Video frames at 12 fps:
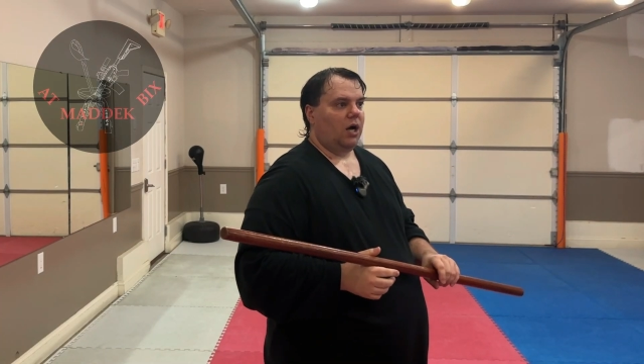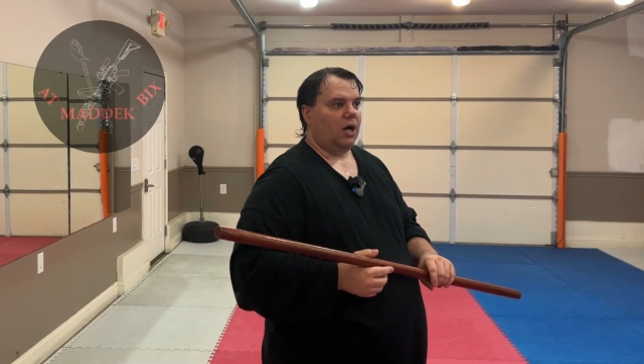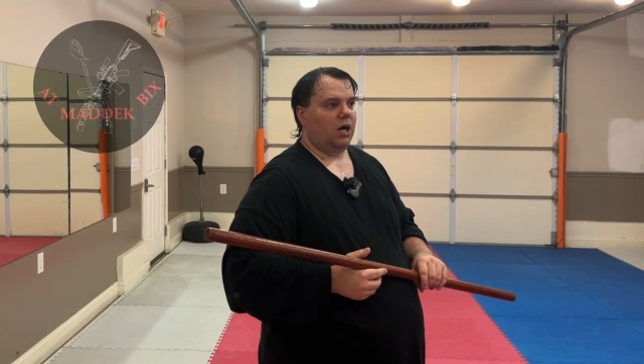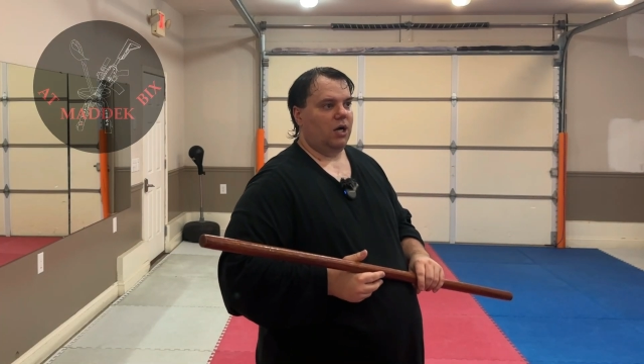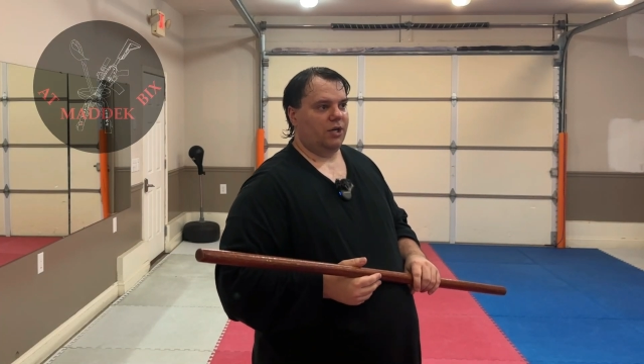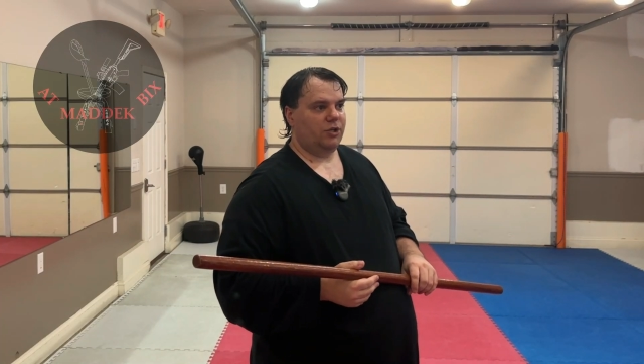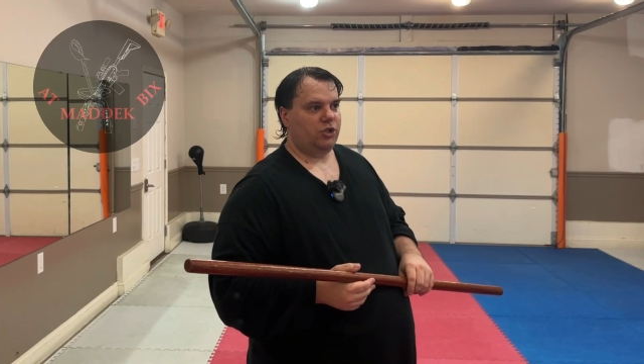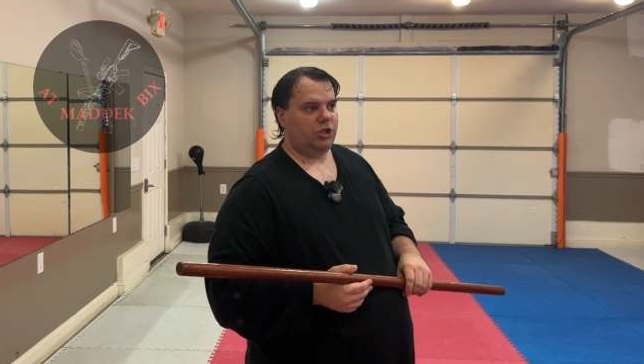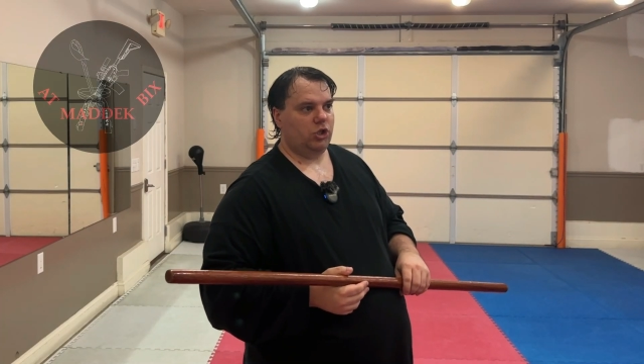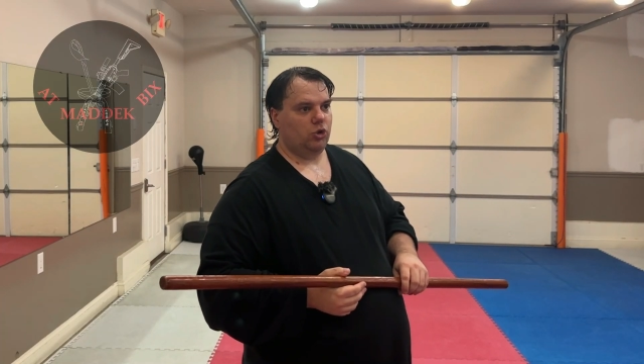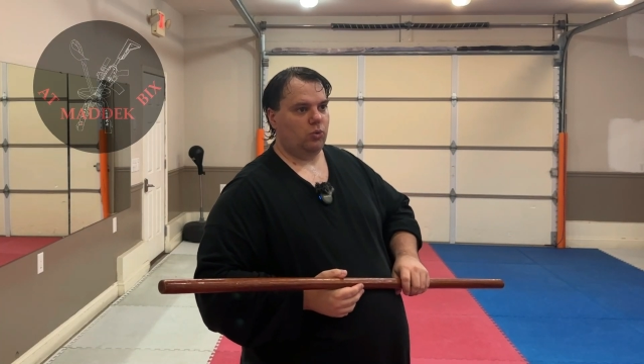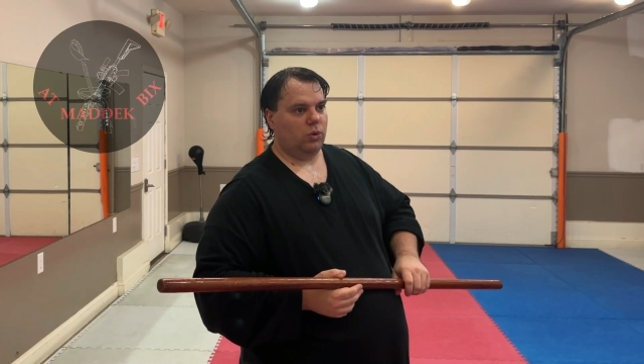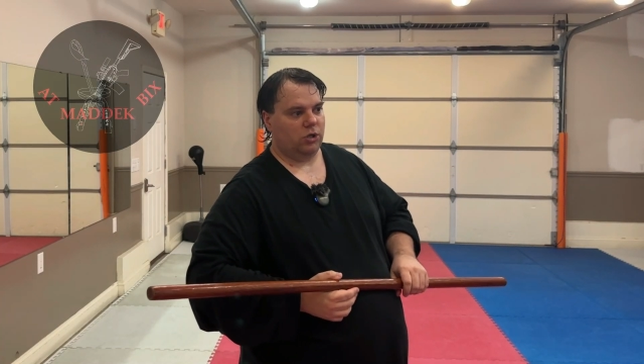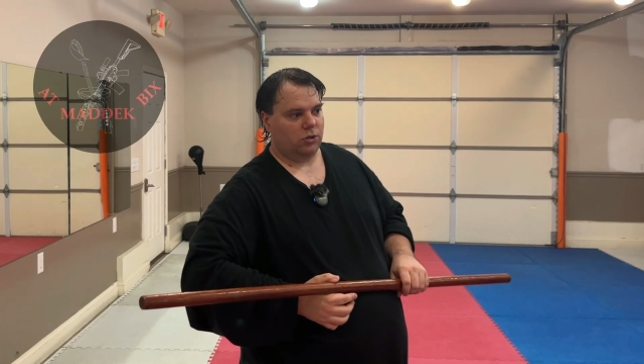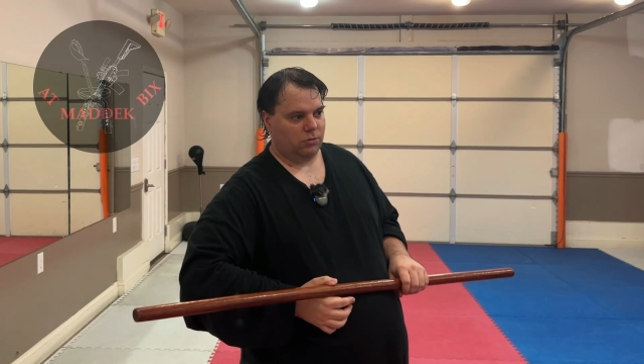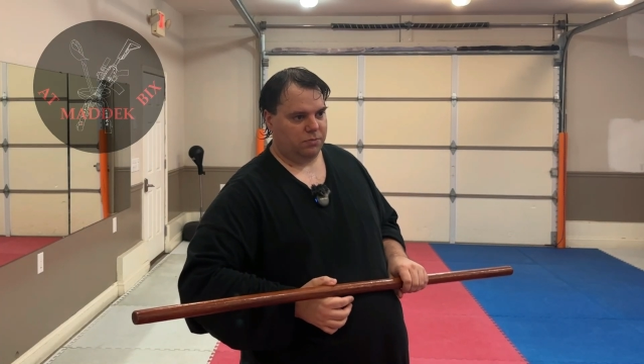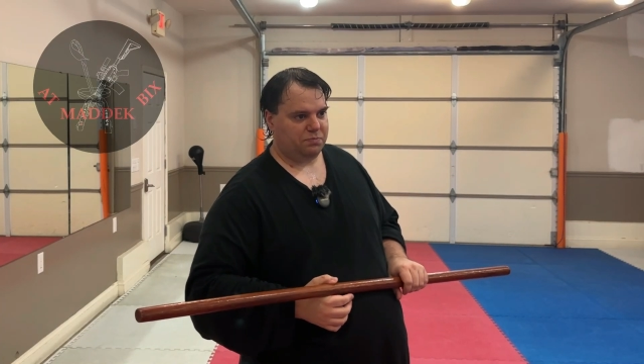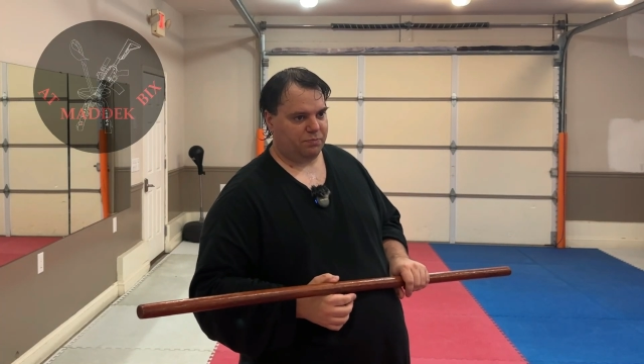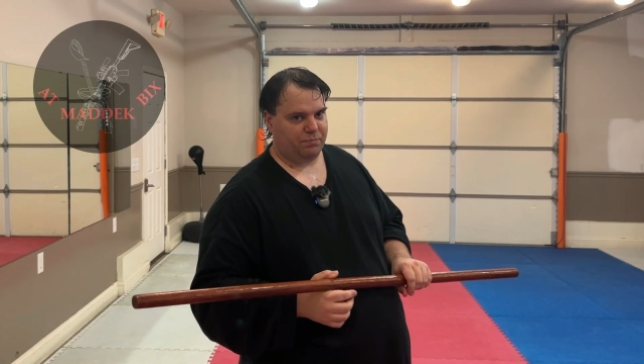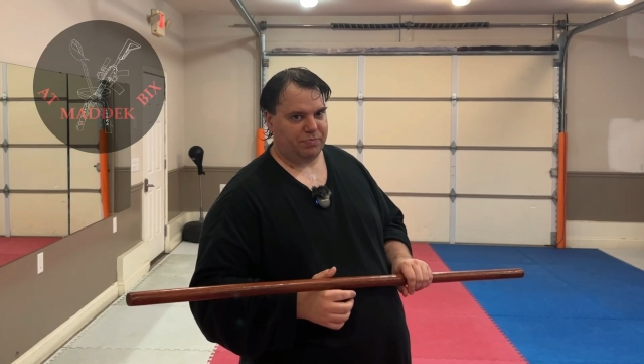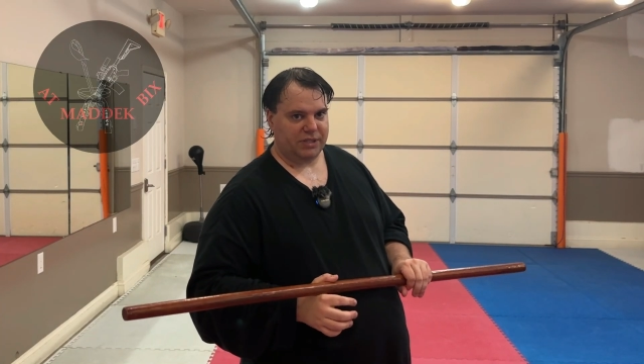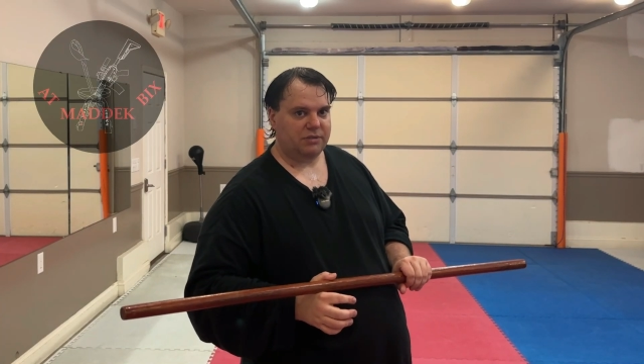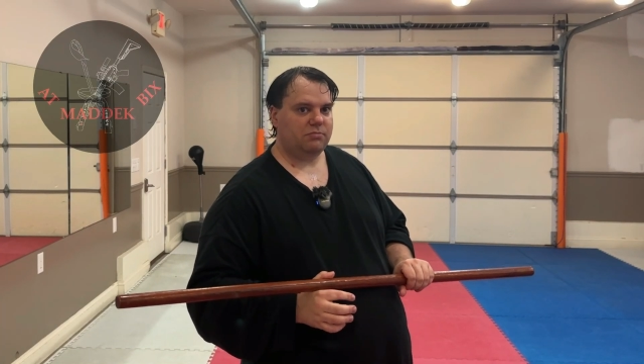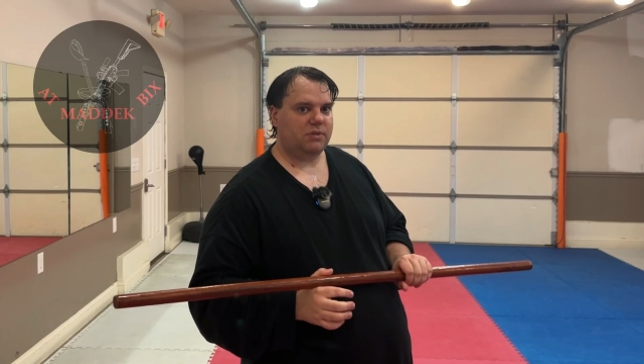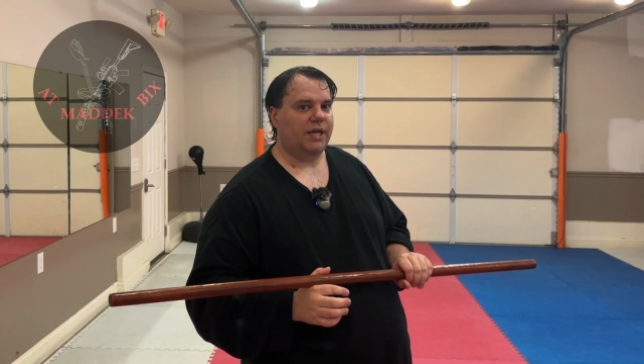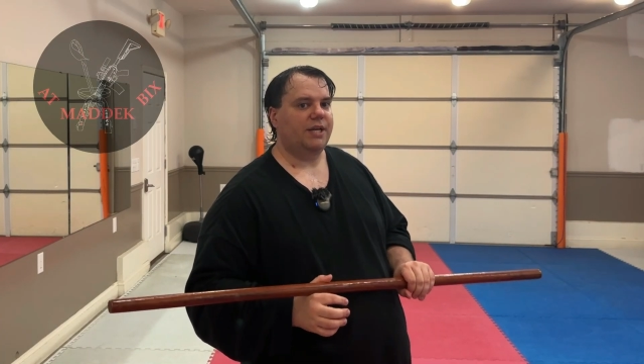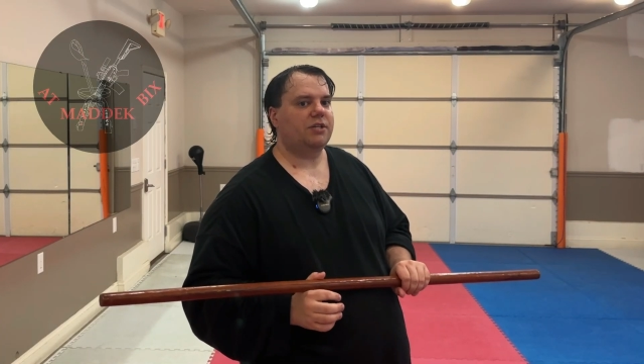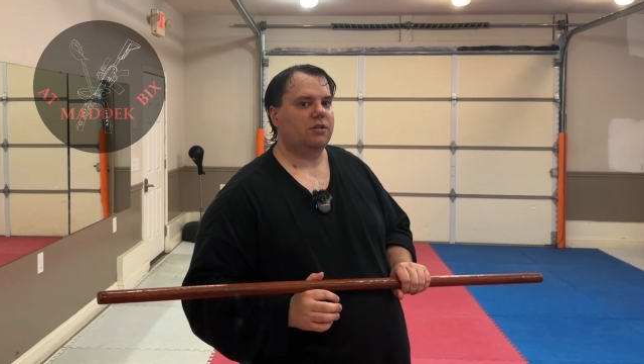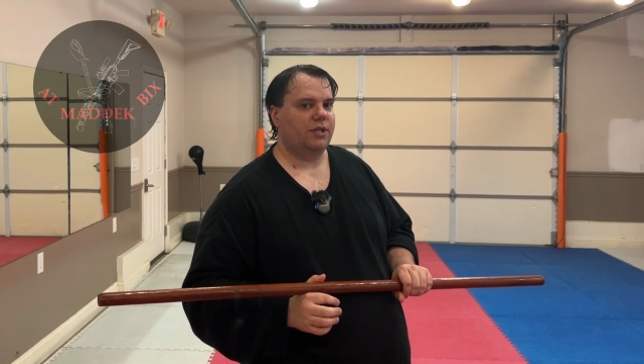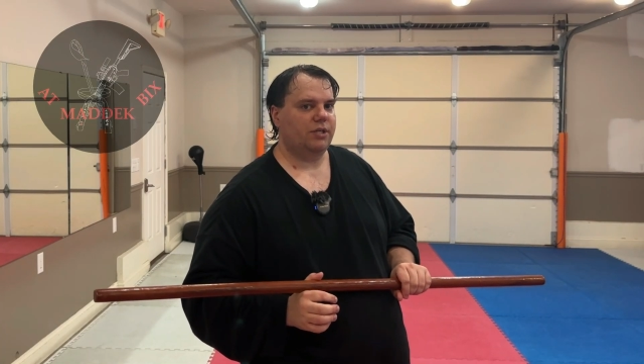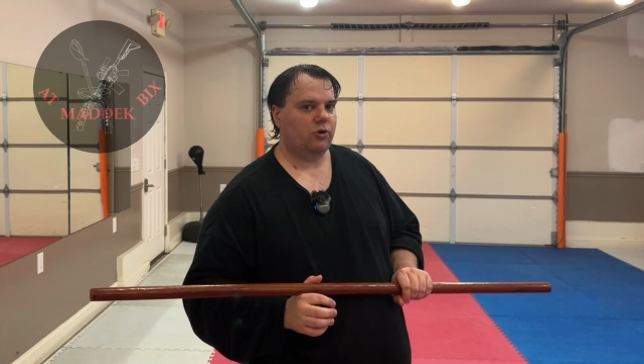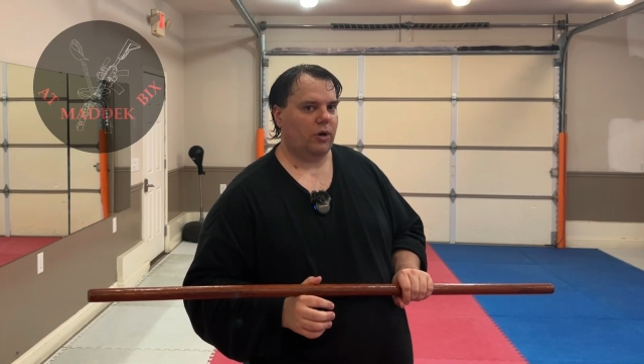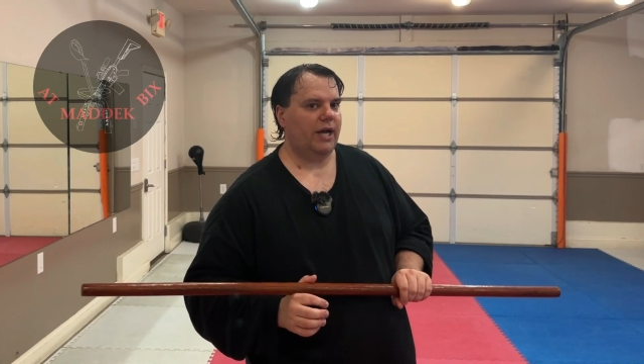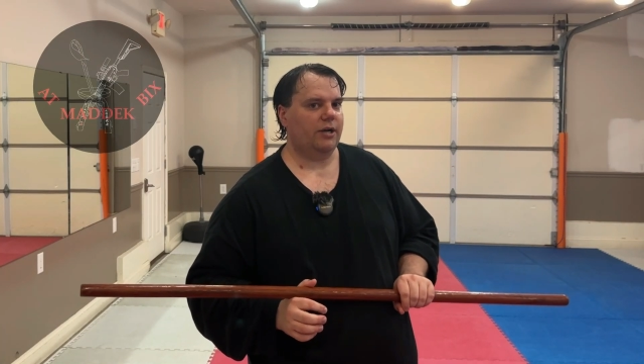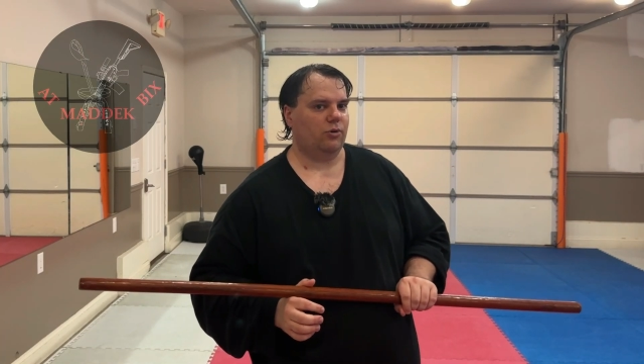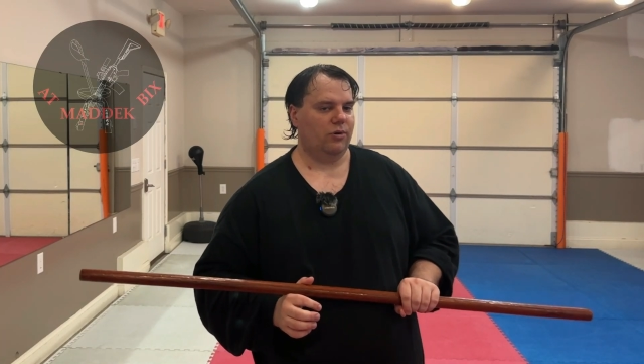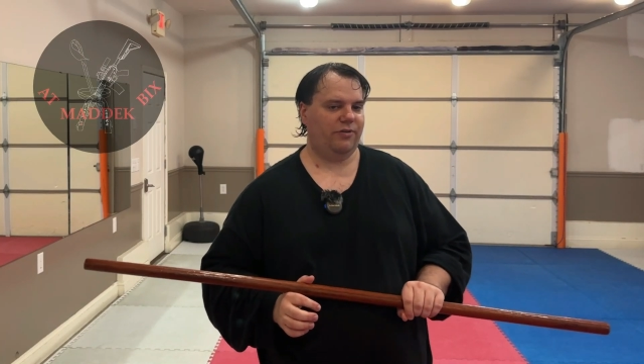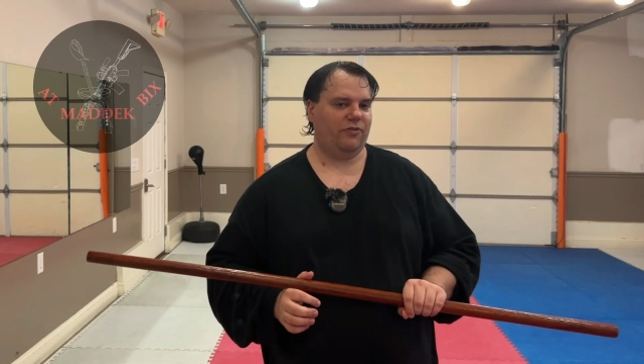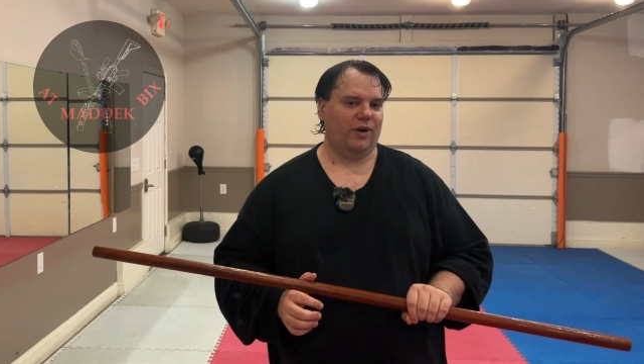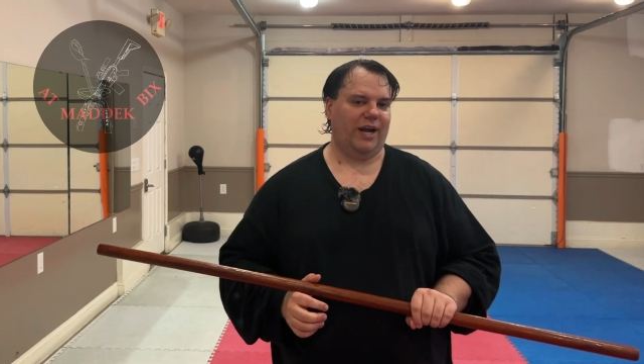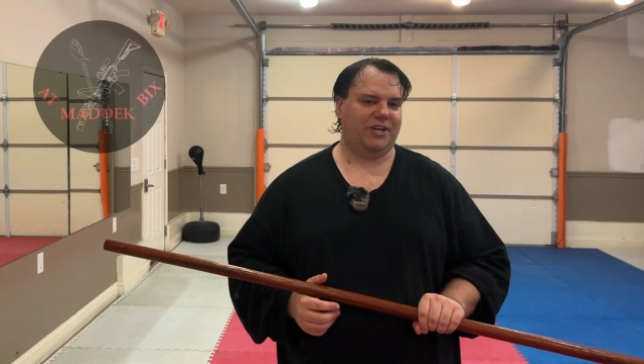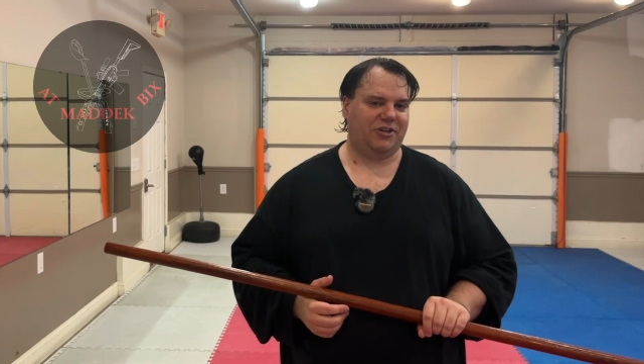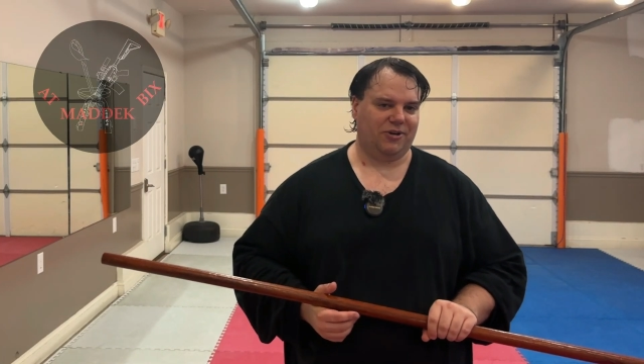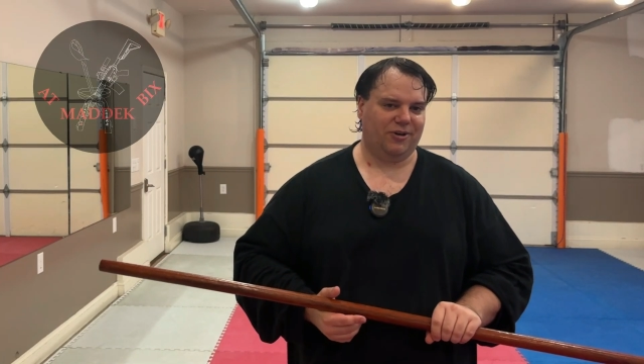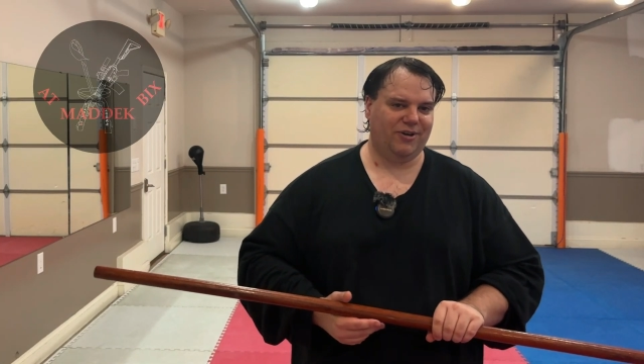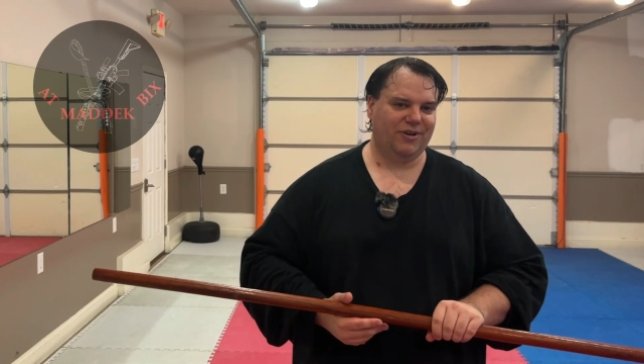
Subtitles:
You will potentially crack or fracture